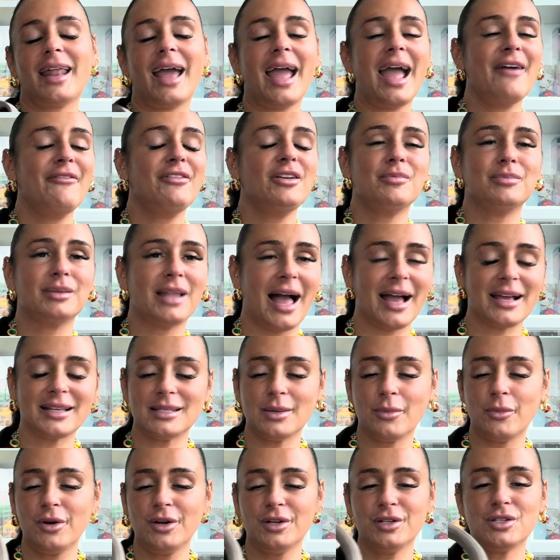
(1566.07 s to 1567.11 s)
I have it in black
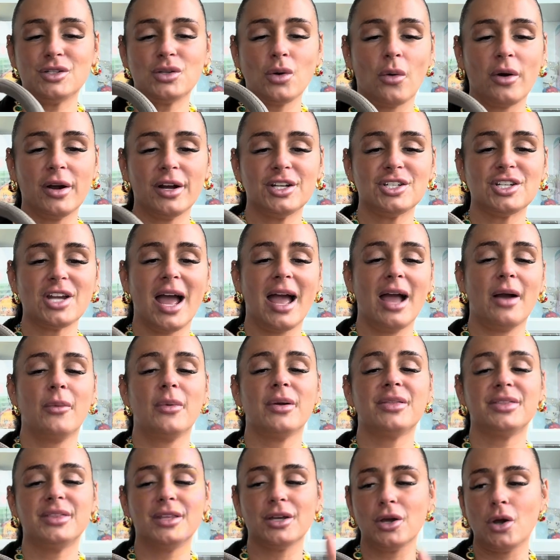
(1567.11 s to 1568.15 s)
somewhere in storage
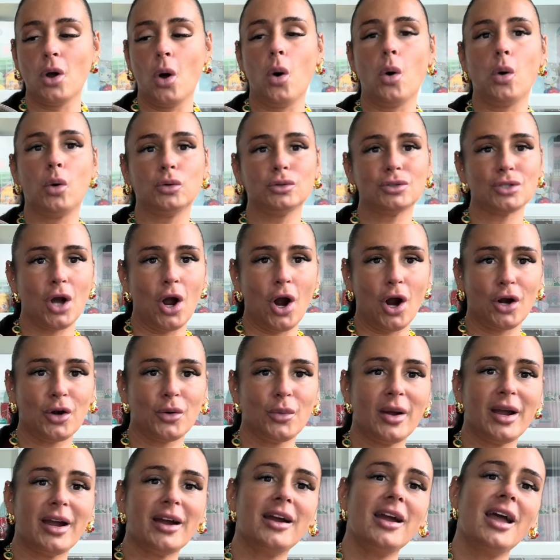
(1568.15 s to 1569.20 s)
with the gold
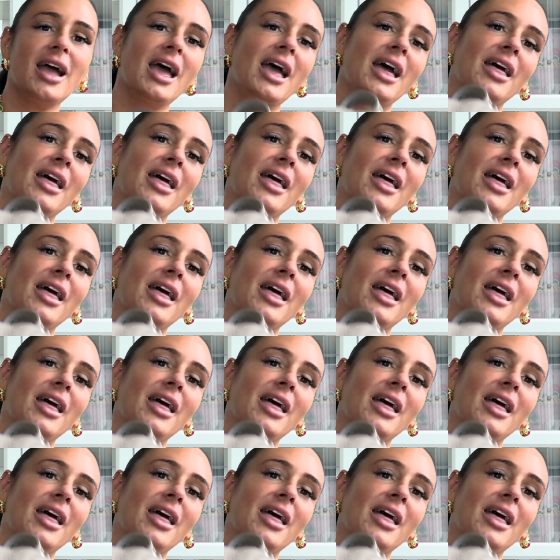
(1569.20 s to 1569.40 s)
hardware.